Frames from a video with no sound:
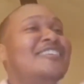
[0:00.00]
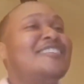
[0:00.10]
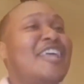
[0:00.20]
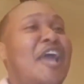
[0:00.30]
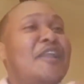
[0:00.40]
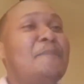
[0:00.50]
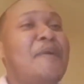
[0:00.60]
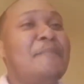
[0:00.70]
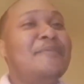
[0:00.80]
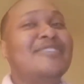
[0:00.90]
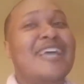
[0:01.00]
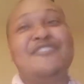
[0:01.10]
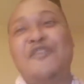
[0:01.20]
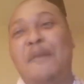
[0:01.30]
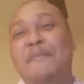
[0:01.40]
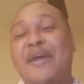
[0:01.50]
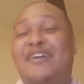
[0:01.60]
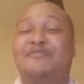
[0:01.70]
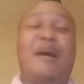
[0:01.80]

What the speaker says: seeing the pimp and say, you know what I mean? Because